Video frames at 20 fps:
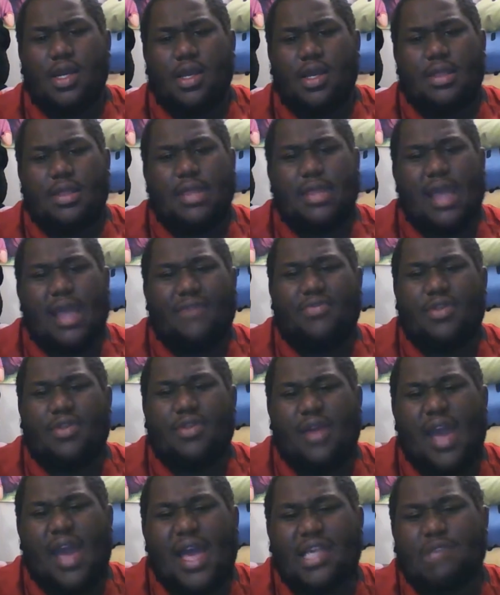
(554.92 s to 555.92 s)
Now,
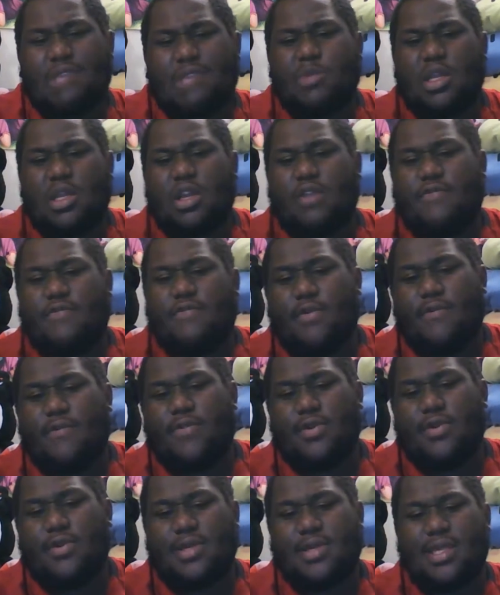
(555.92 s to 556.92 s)
there hasn't been a confirmed
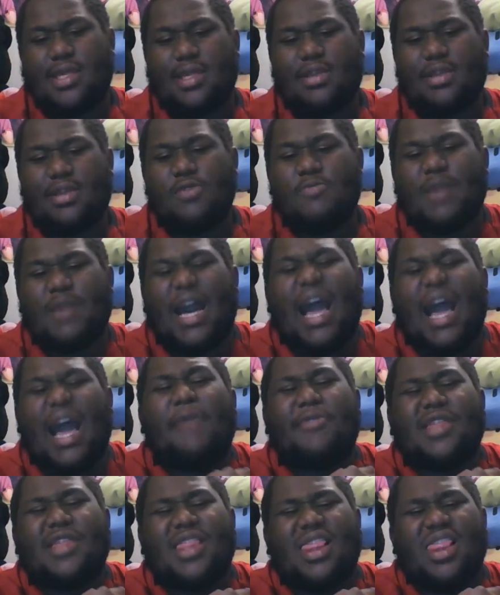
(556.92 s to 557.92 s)
for a season 2, but I
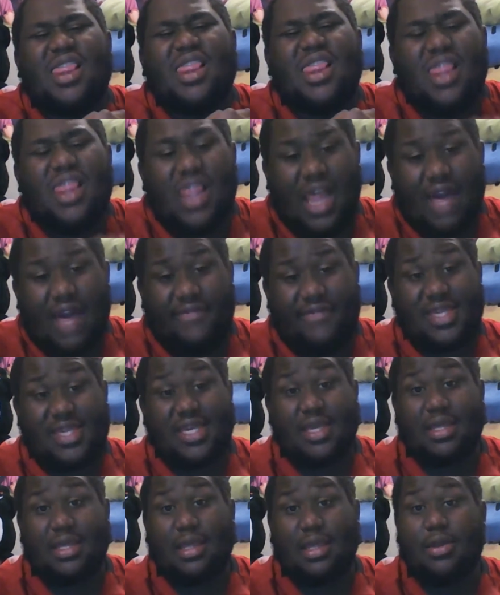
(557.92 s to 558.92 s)
would love a
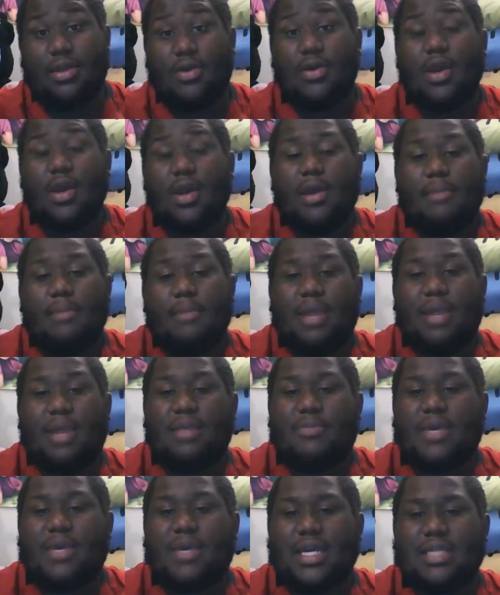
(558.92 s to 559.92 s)
season 2,
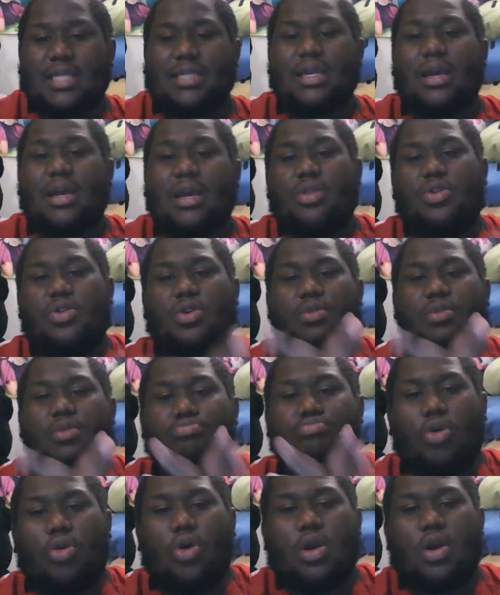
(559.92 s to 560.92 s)
mainly because there's
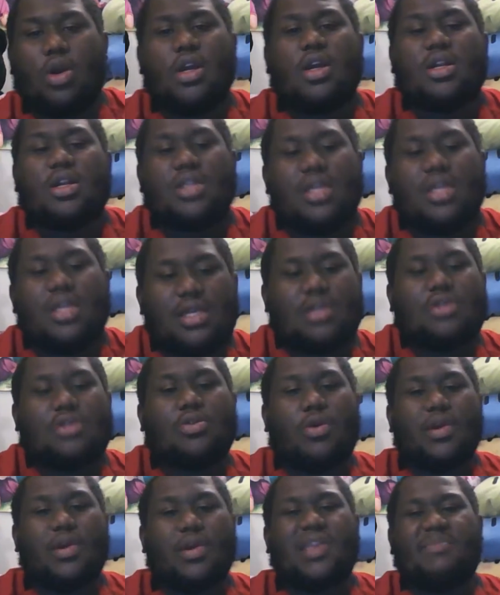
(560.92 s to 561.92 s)
more to this
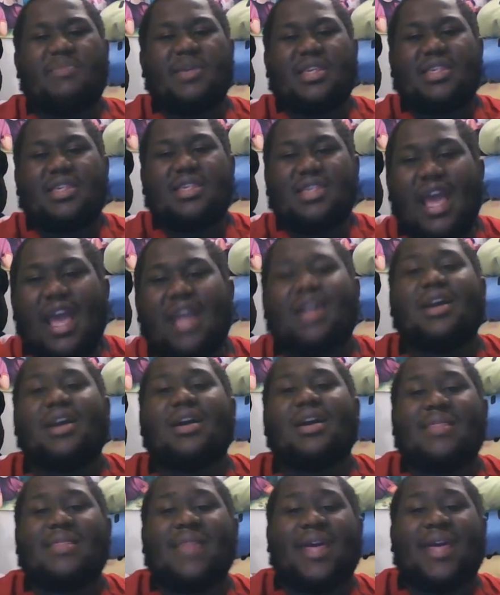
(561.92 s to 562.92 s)
story to be said.
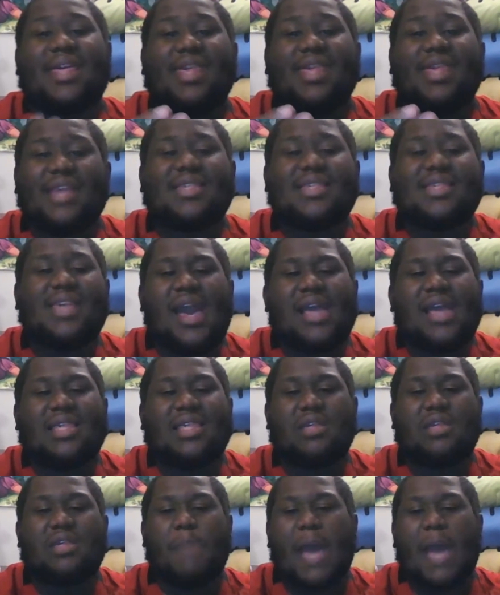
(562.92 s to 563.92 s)
Like, yes, he has
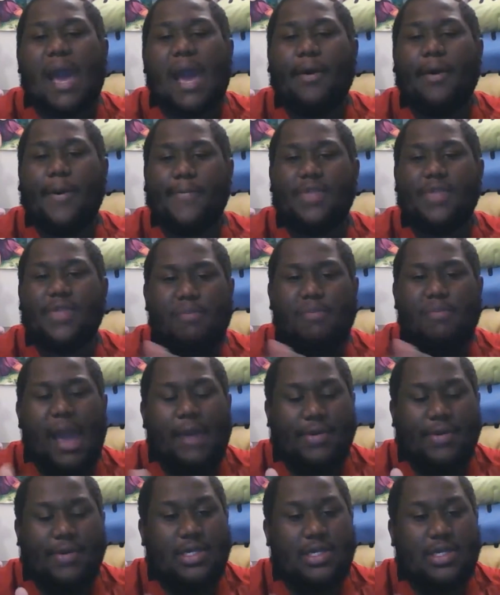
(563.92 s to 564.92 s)
this power, the
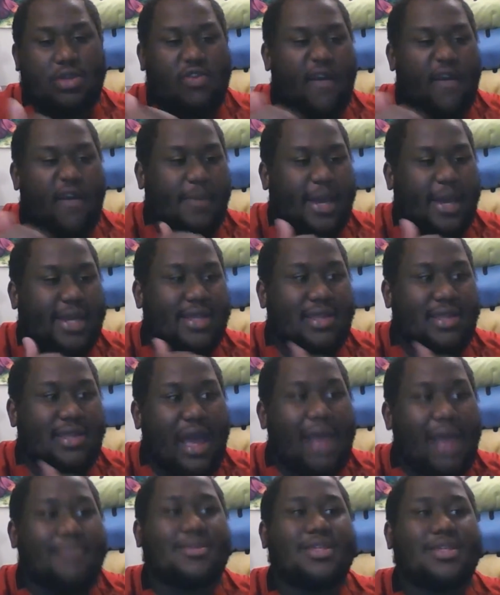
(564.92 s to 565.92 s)
power is to travel back in
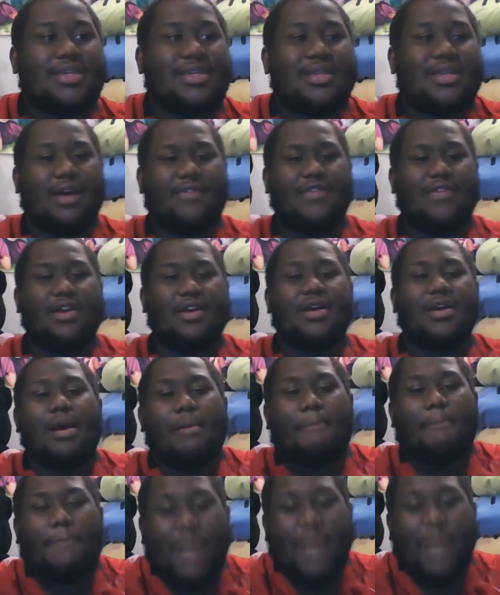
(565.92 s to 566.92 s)
time and stuff,
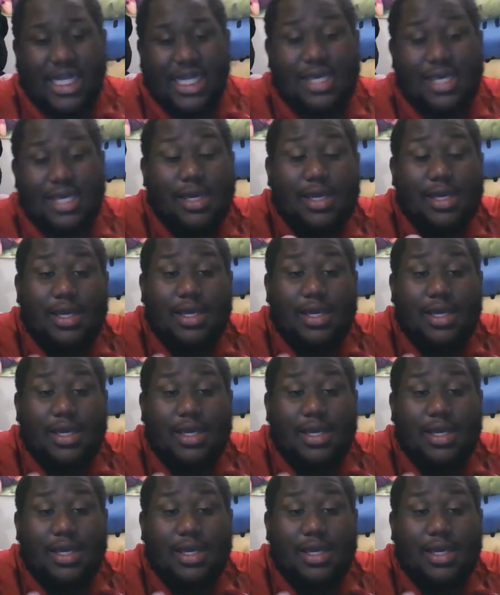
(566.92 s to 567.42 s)
but